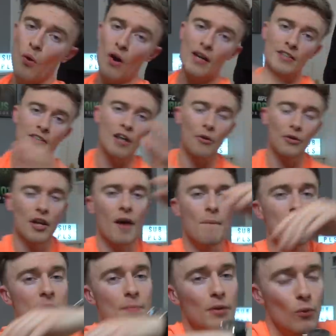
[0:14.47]
What is going
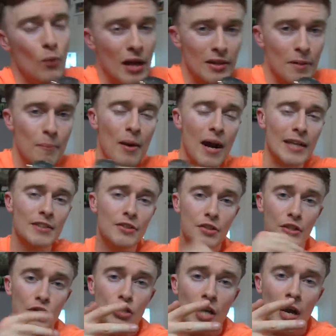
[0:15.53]
on, people? Welcome back to
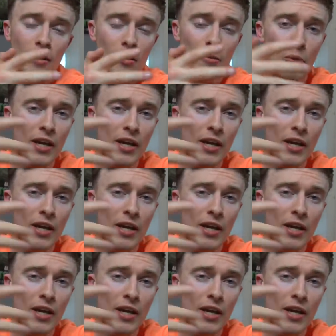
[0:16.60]
the channel.